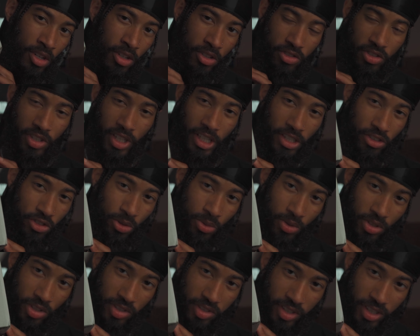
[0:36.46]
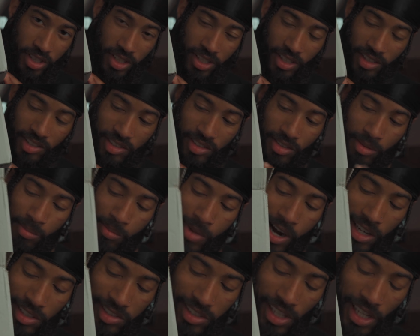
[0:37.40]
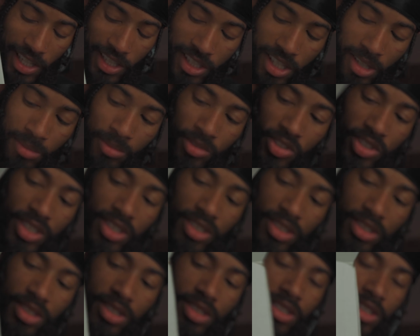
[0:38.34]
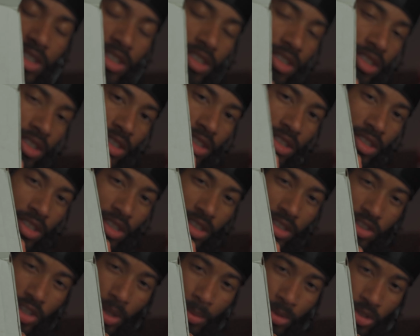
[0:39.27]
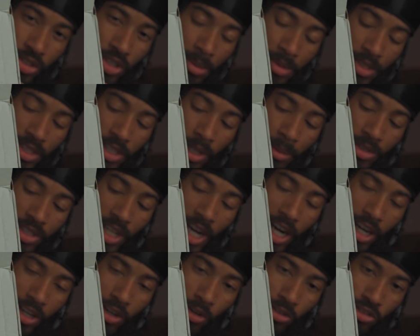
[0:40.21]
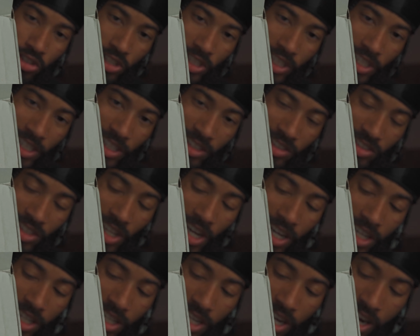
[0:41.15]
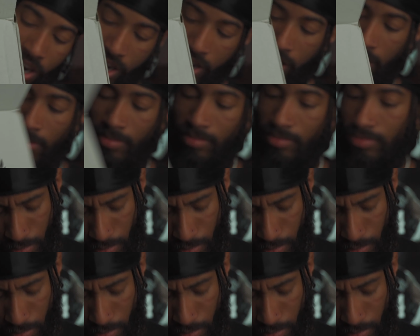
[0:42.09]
So as you can see, this is the box that it comes in. w w w dot culture kings dot com.